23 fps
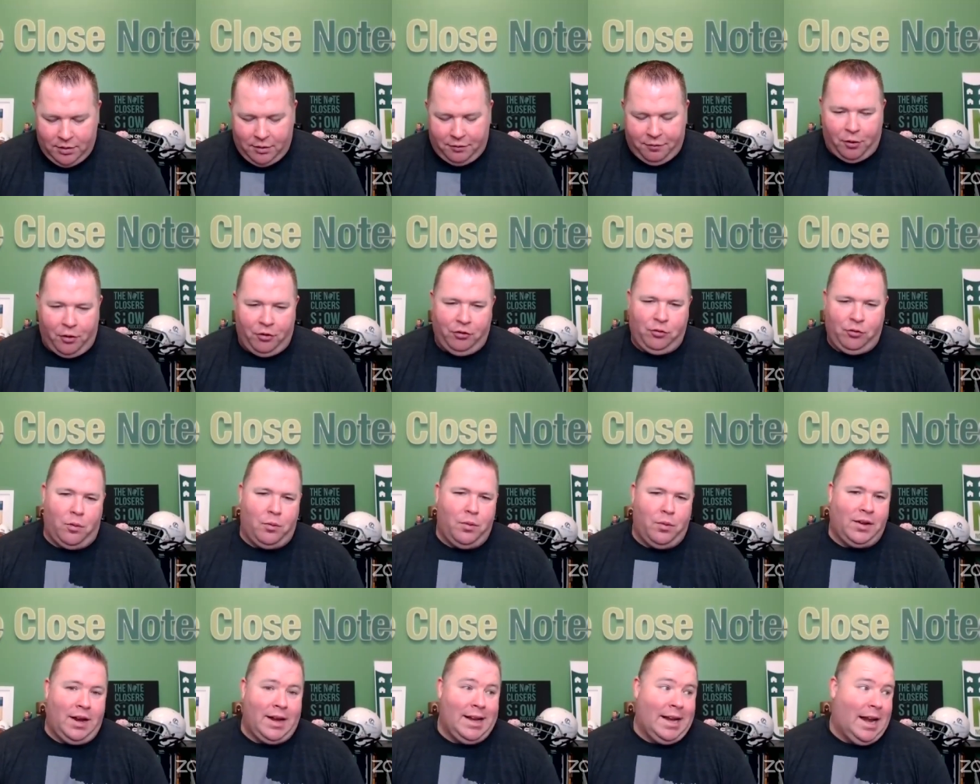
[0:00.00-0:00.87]
The first one
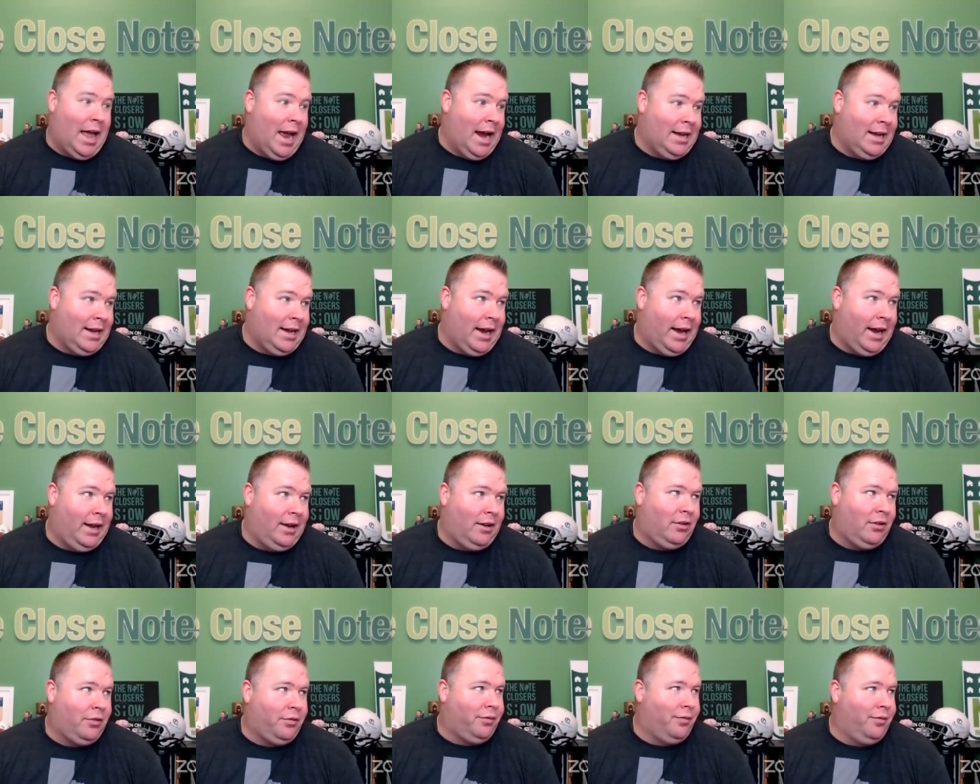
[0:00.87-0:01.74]
was like nine
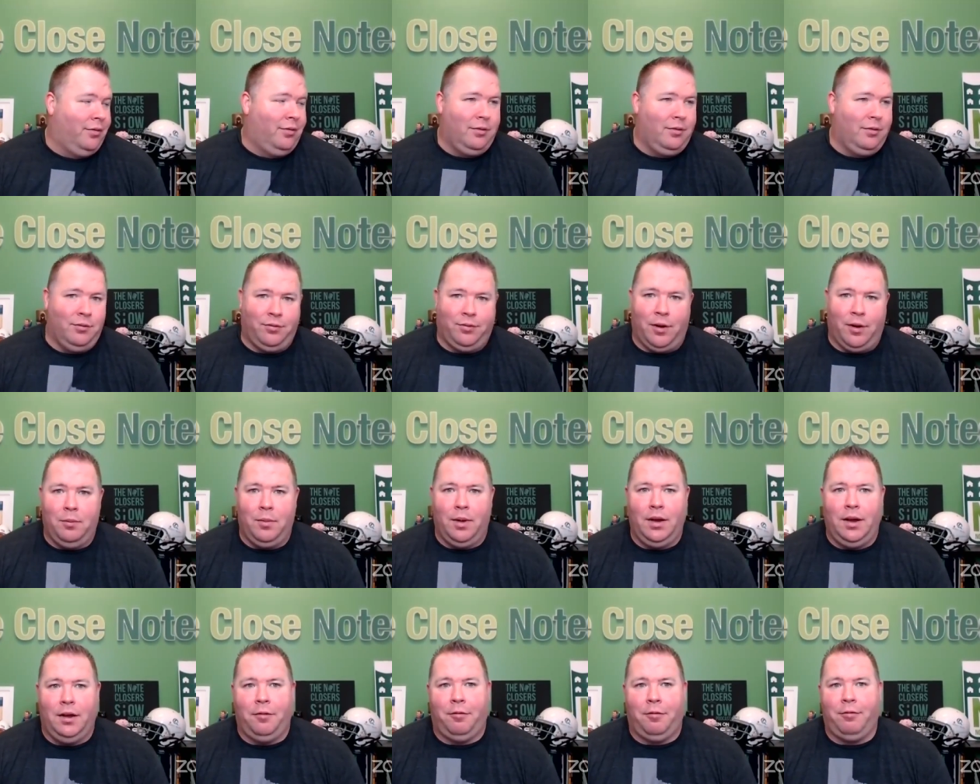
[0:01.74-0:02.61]
days from
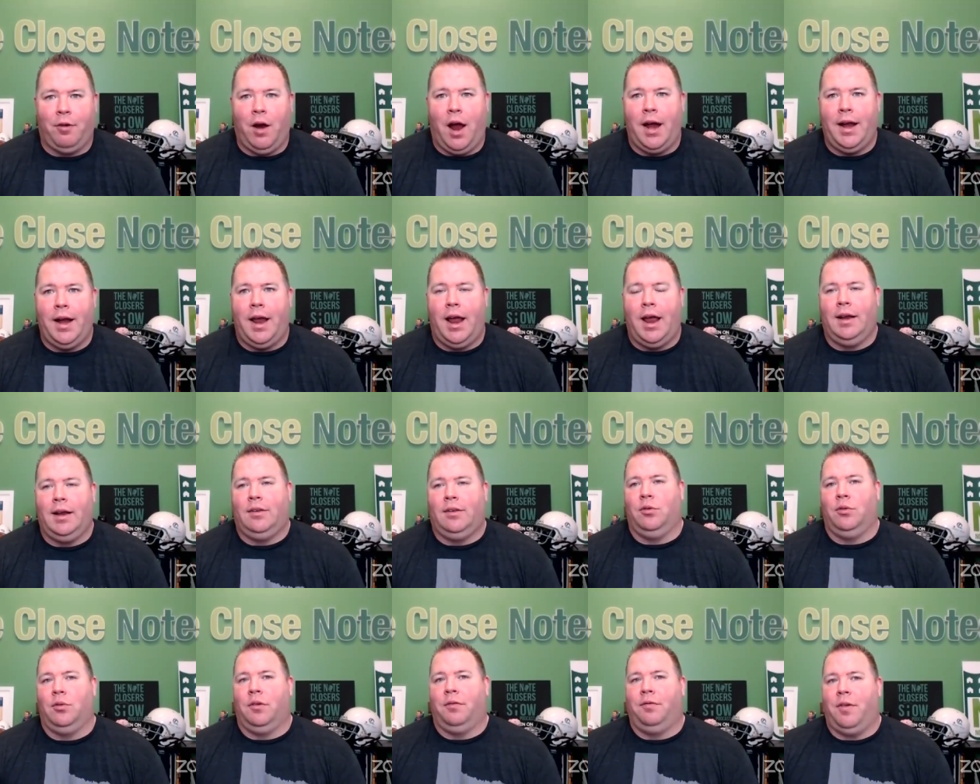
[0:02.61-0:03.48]
a Friday
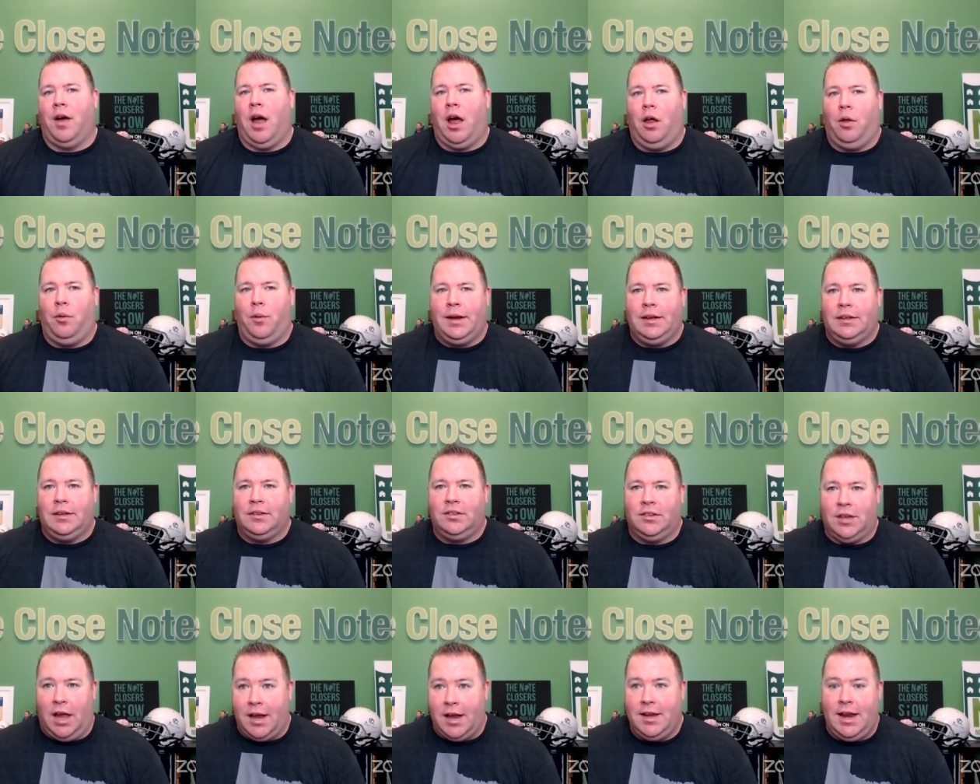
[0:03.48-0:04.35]
to a following
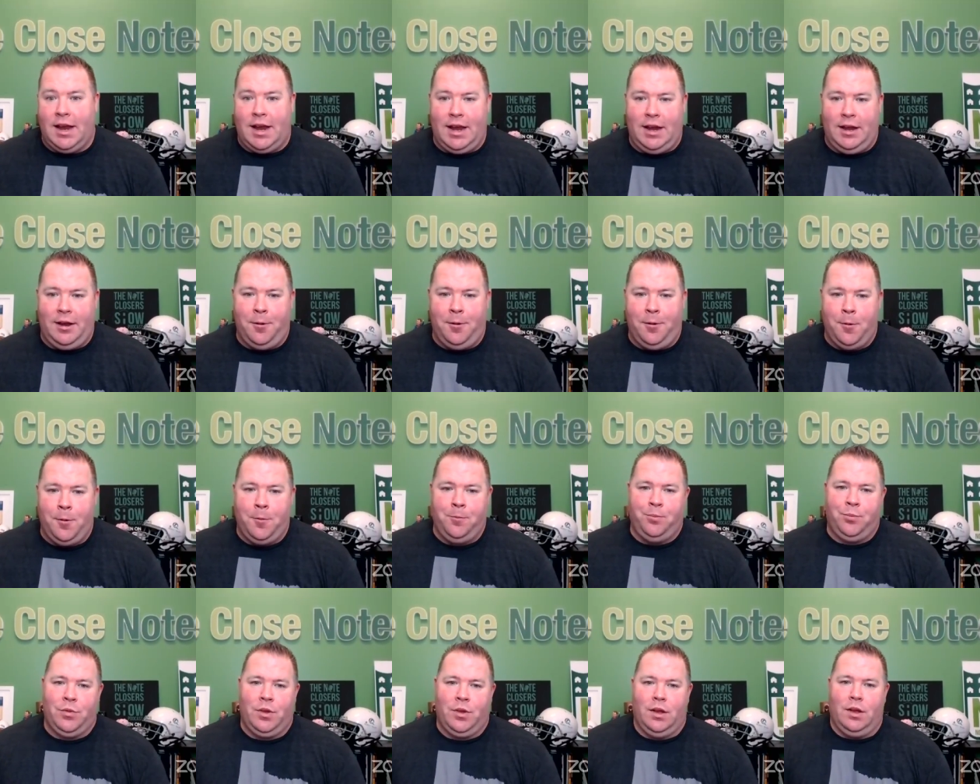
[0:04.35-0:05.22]
Sunday
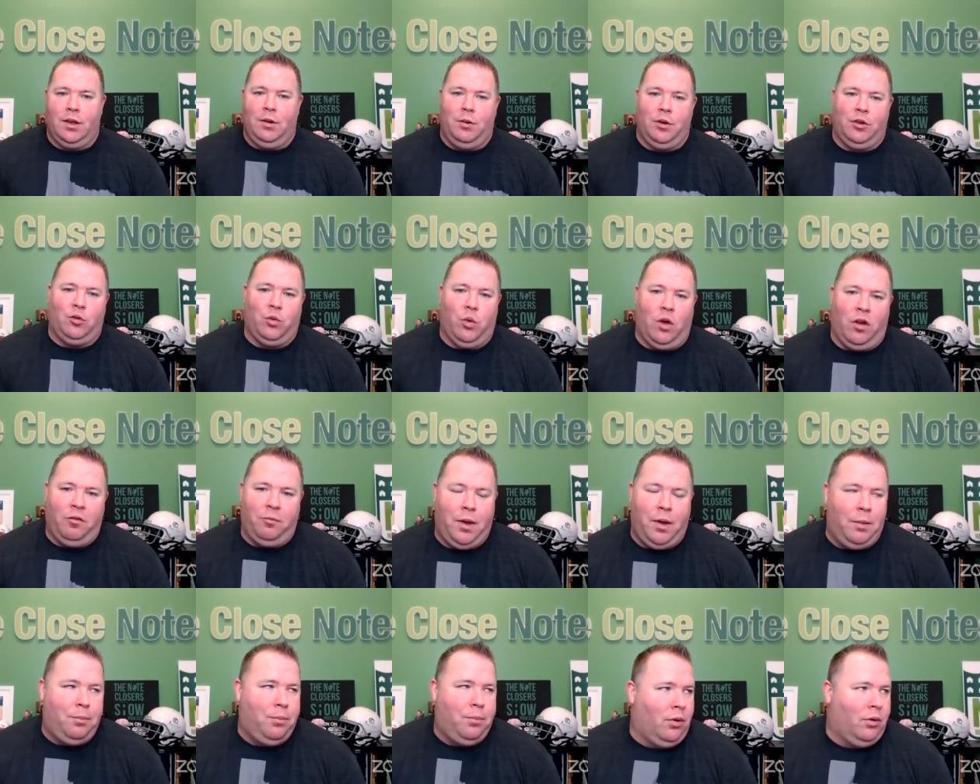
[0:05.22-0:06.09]
with 12
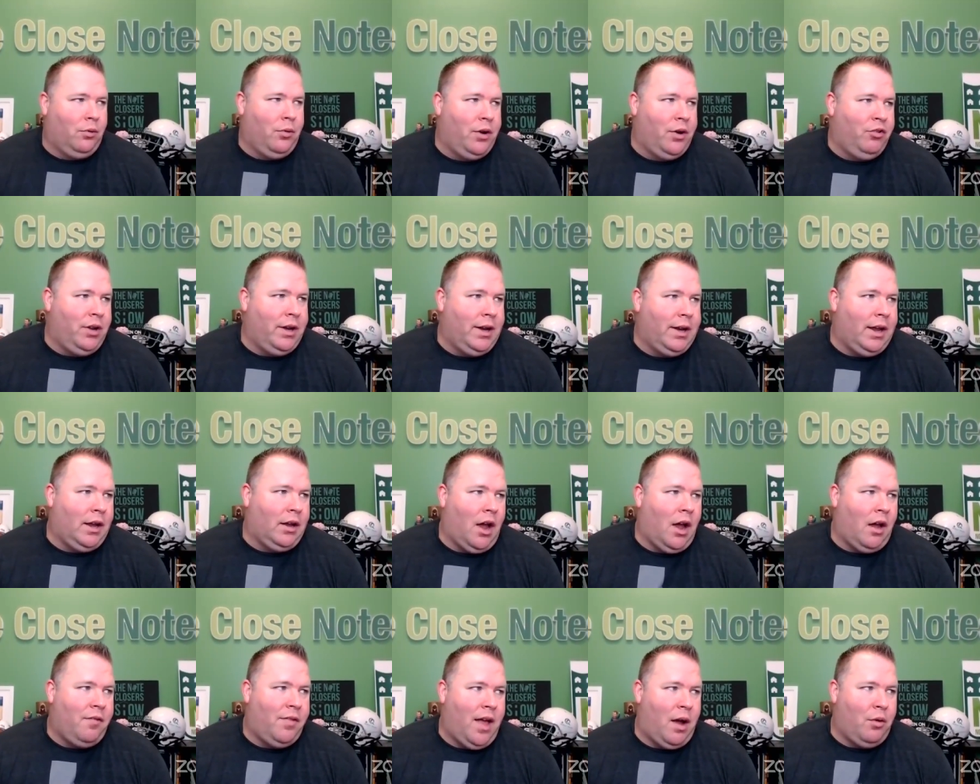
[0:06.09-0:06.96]
people originally to kick
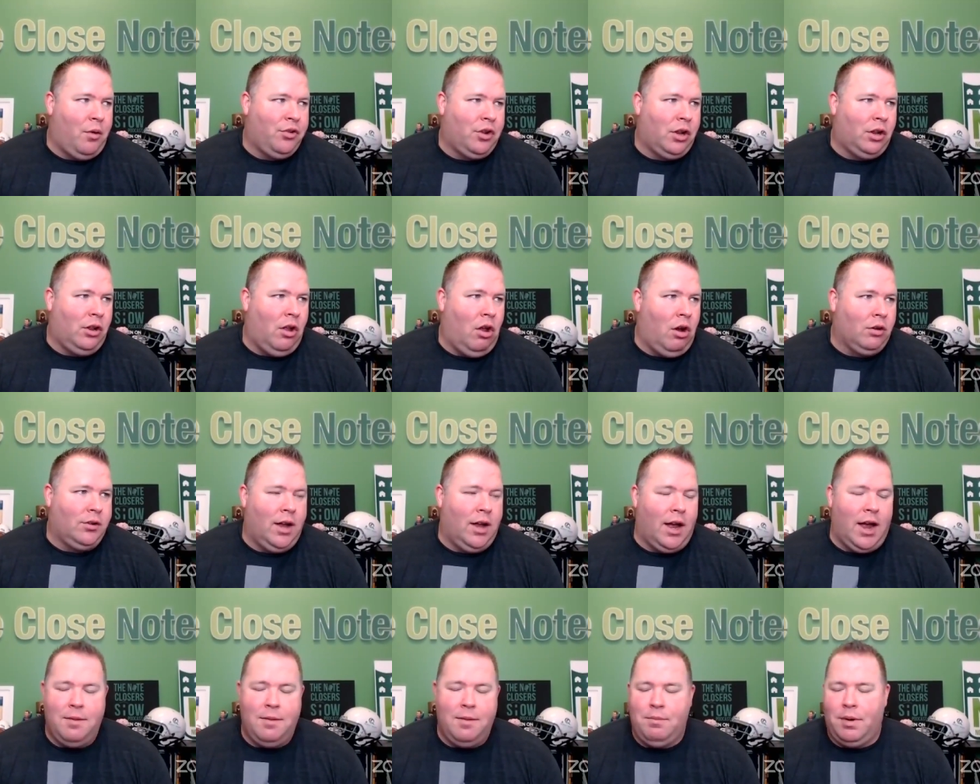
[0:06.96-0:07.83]
off. That was a long
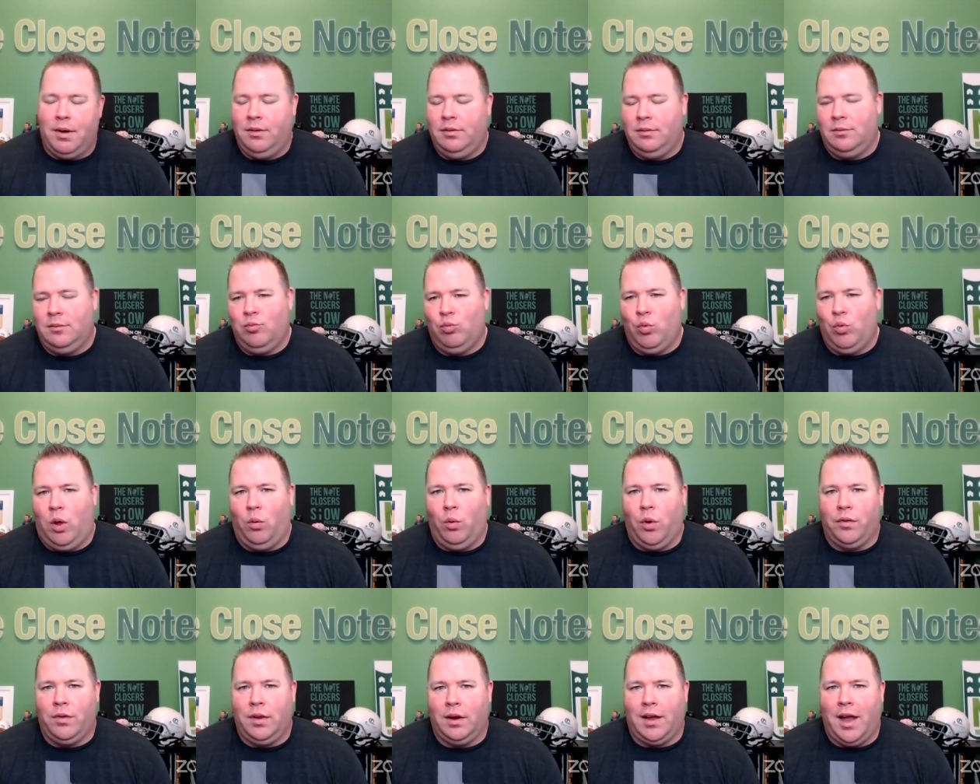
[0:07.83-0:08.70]
time, but well
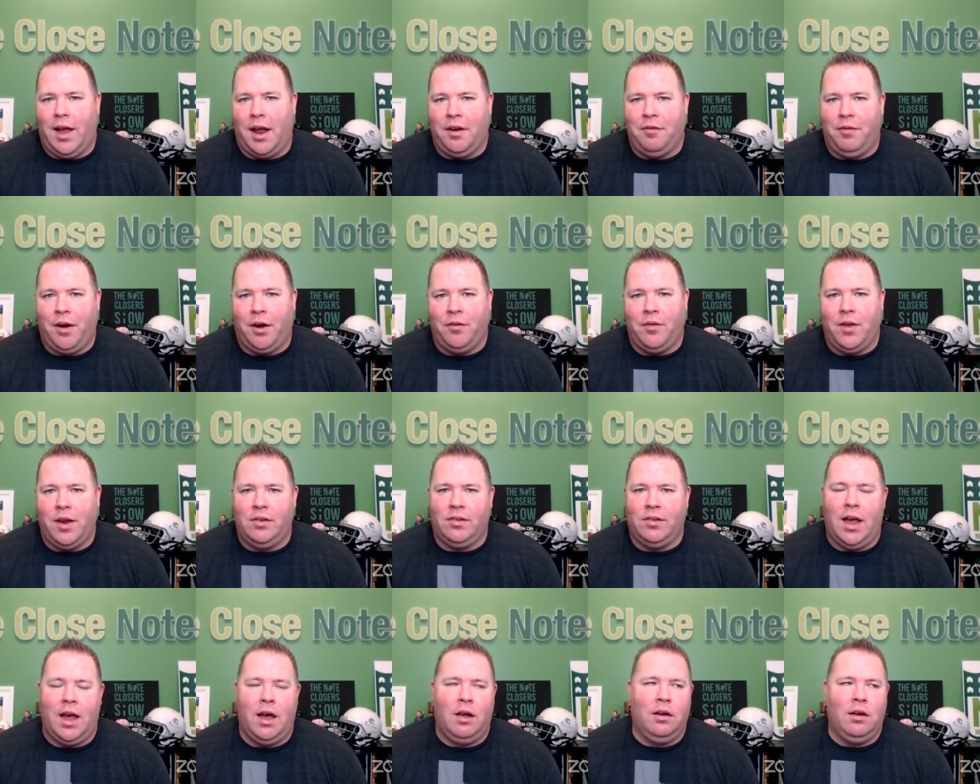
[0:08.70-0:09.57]
worth it kind of figured
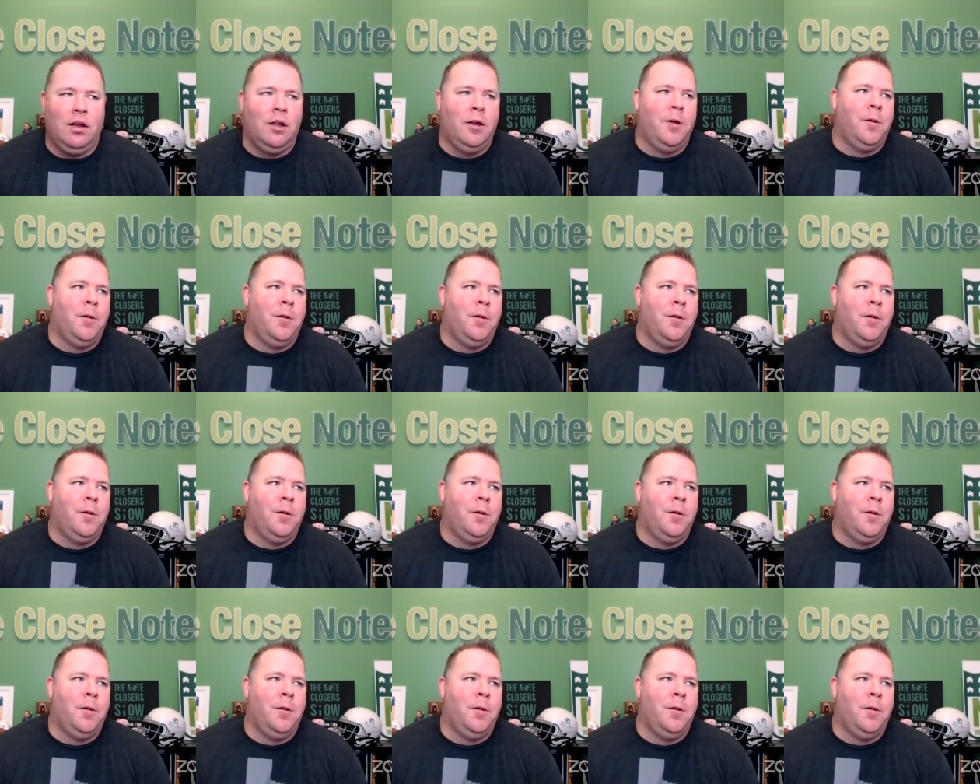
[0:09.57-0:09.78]
things out.